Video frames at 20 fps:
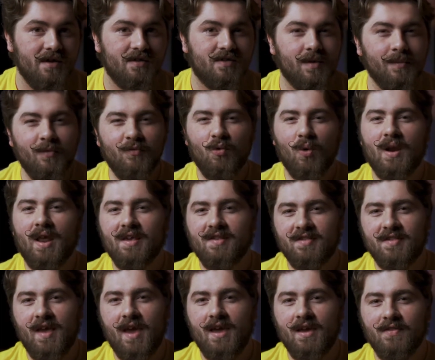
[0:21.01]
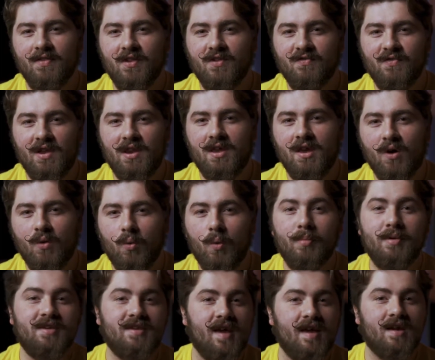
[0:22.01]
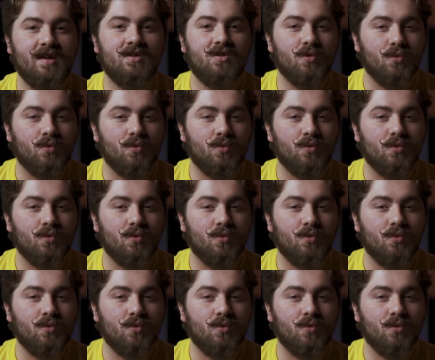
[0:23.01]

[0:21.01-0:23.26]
Some of what I say in this video will be taken